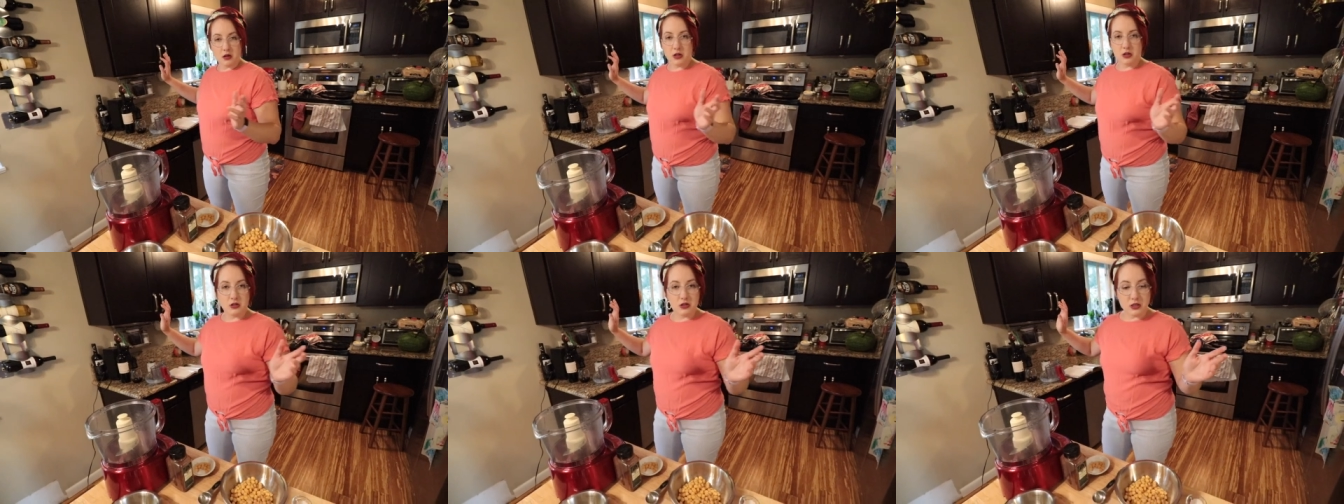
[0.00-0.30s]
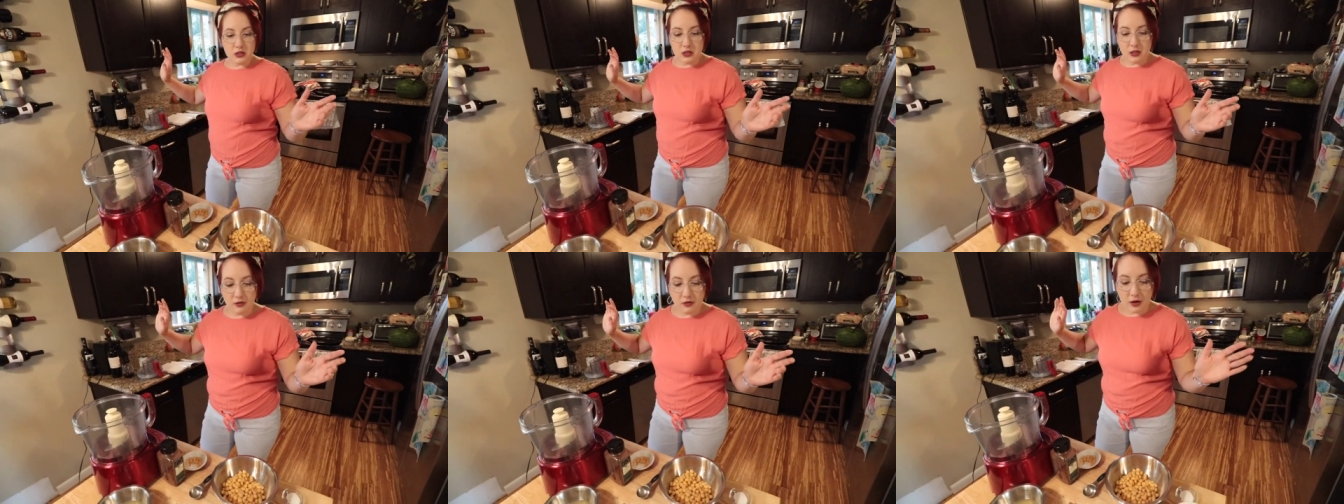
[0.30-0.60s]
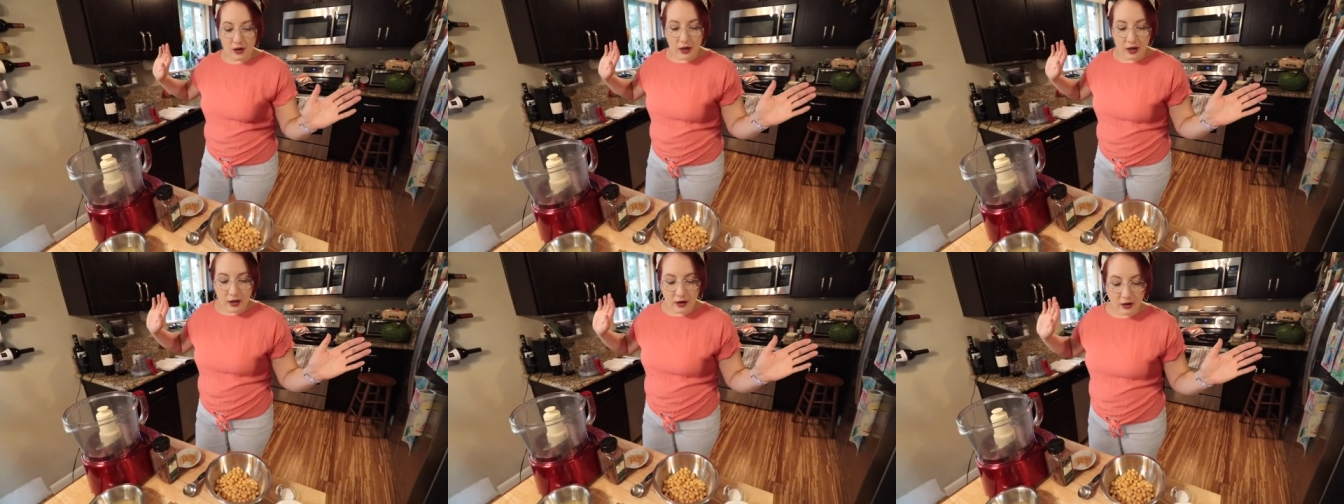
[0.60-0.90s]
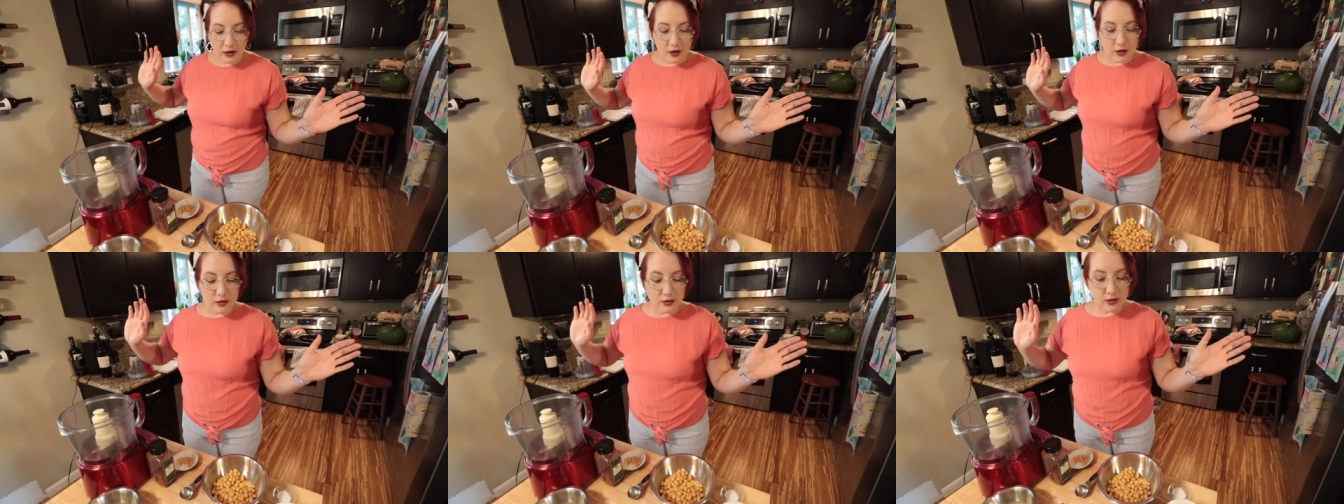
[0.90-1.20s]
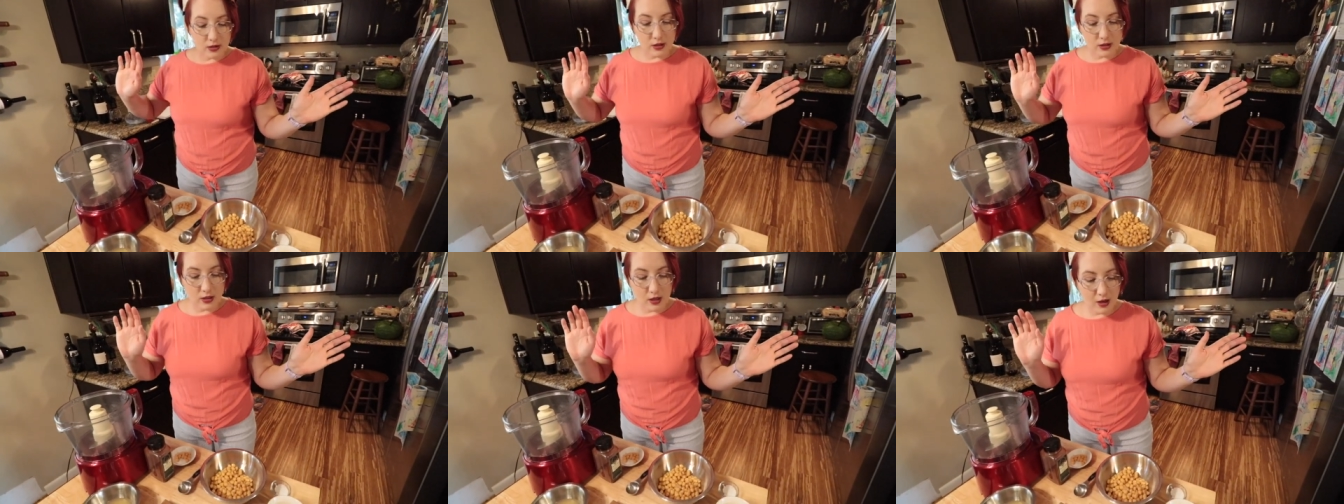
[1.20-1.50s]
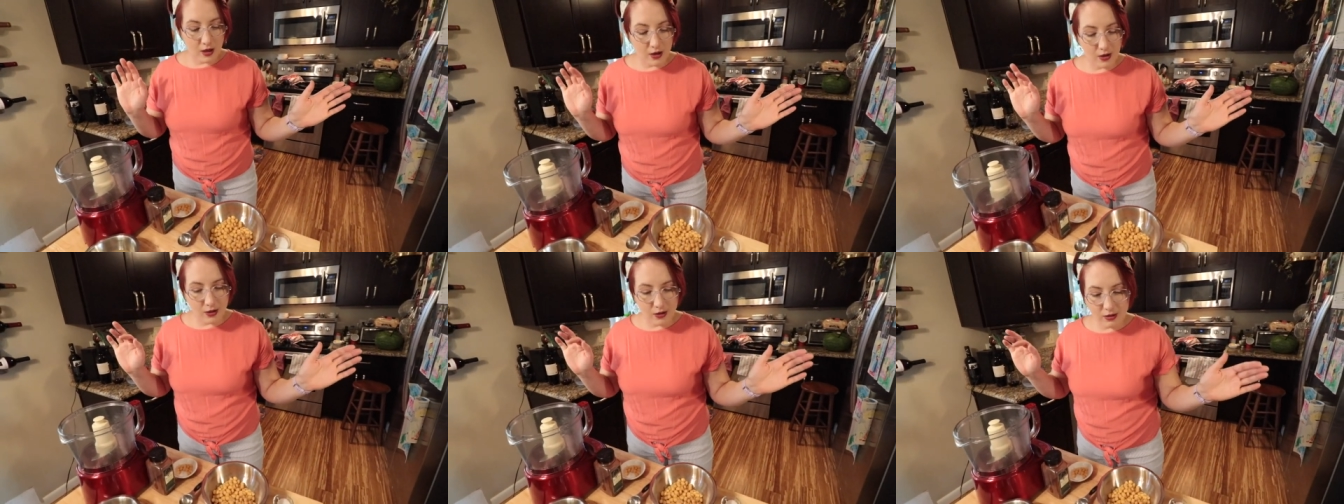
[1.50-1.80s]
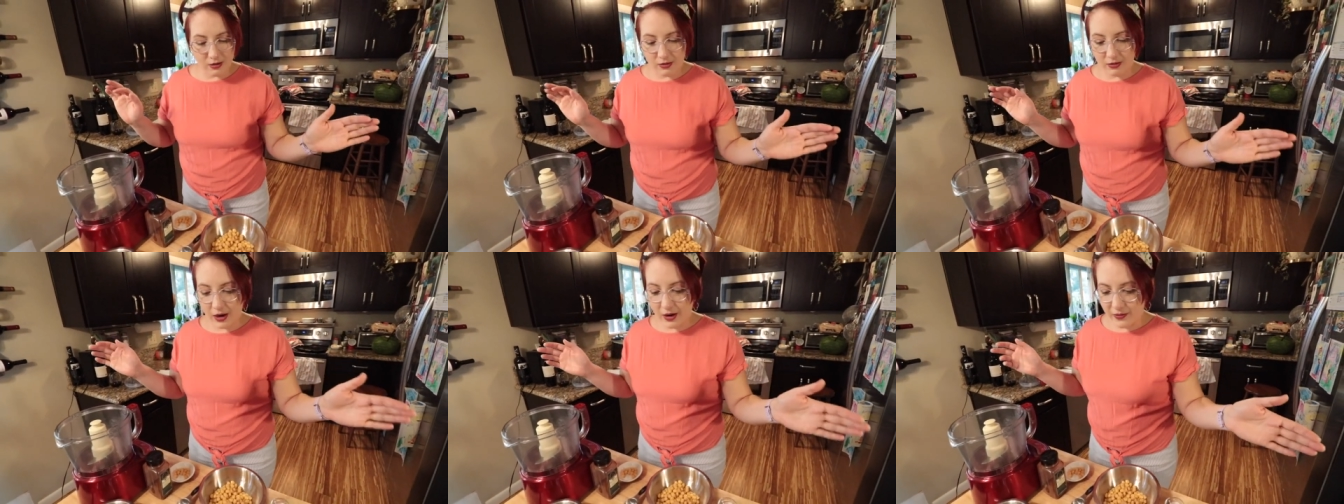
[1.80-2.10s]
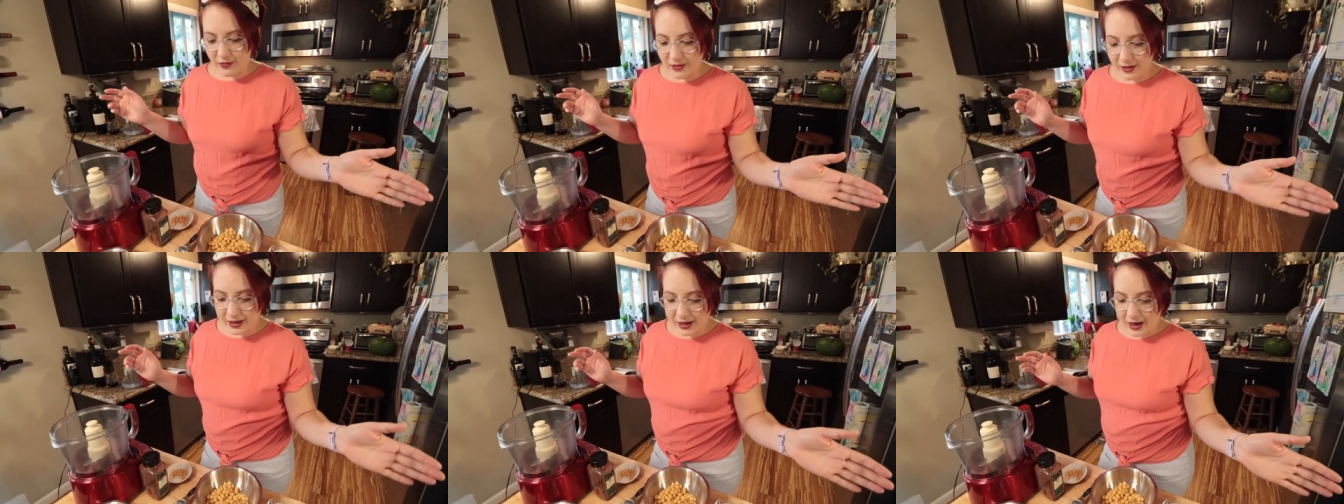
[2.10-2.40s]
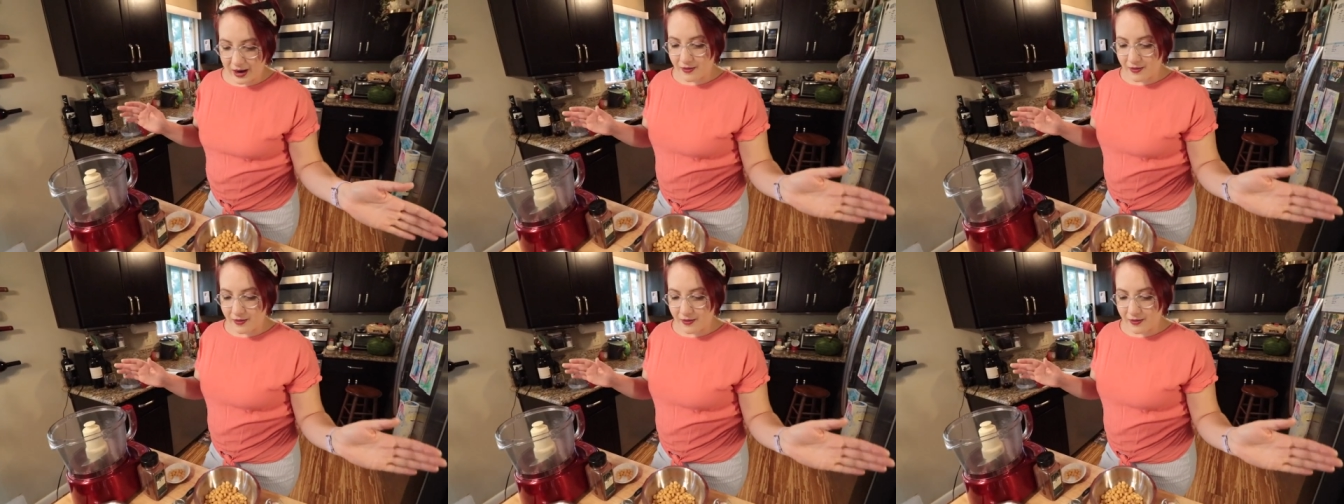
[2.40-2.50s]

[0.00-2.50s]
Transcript: country it's different. I don't know. So roughly